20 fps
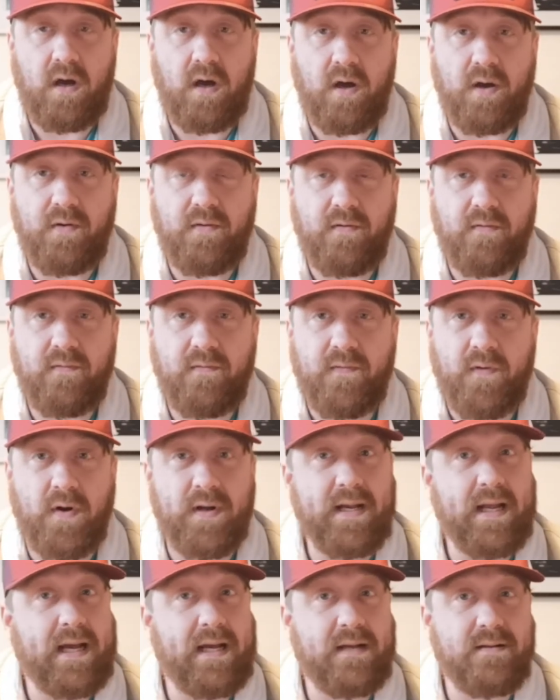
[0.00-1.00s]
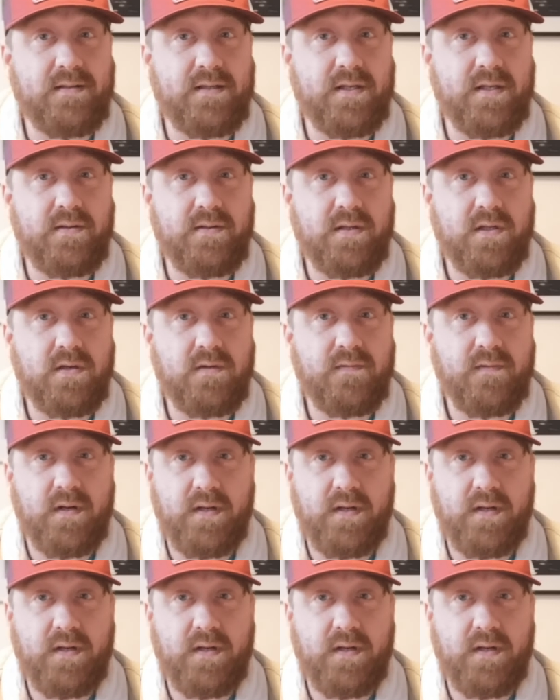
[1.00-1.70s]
and finding out how to do stuff,